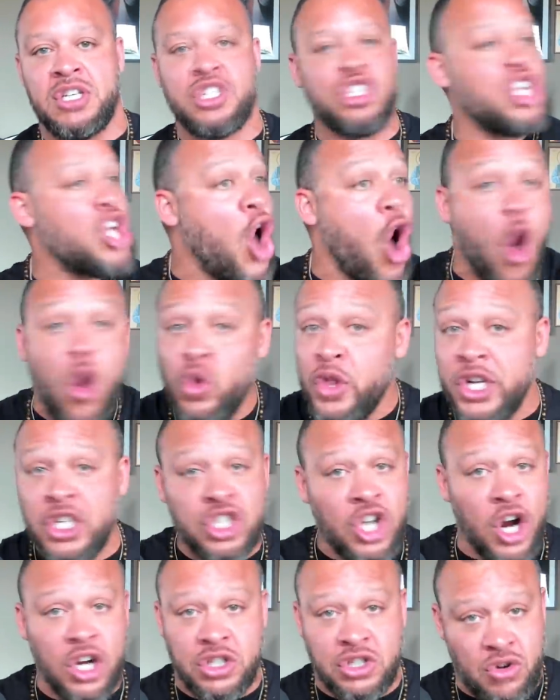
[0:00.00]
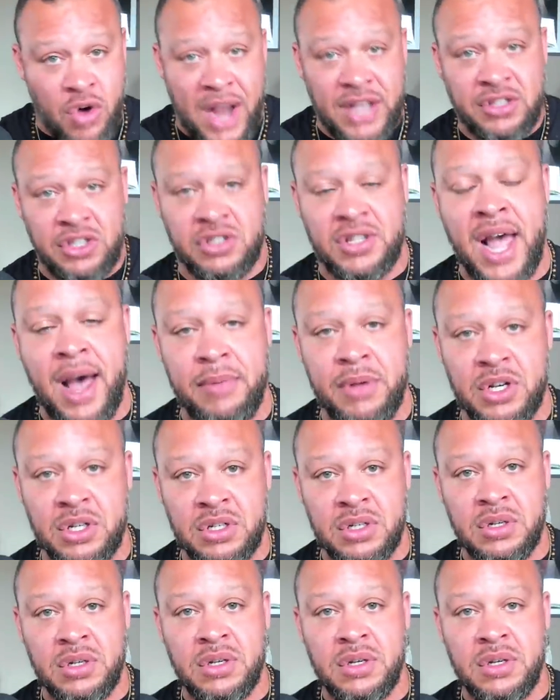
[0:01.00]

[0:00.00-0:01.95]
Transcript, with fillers: It's the only church Christ established.